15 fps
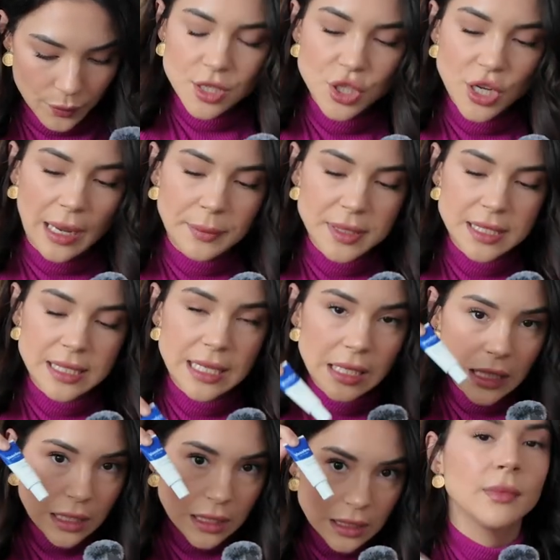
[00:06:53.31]
Chapstick,
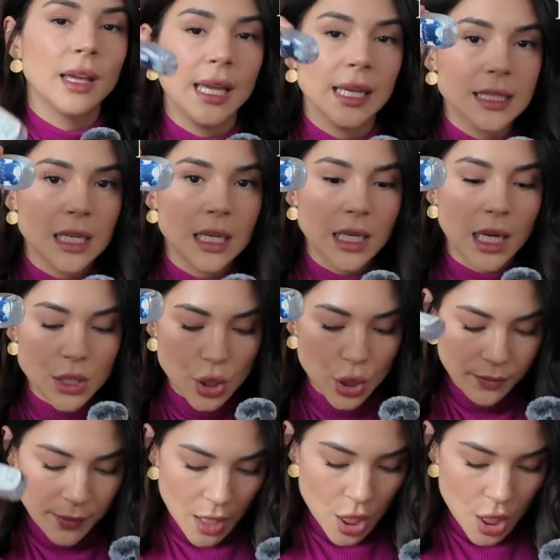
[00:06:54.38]
hand sanitizer.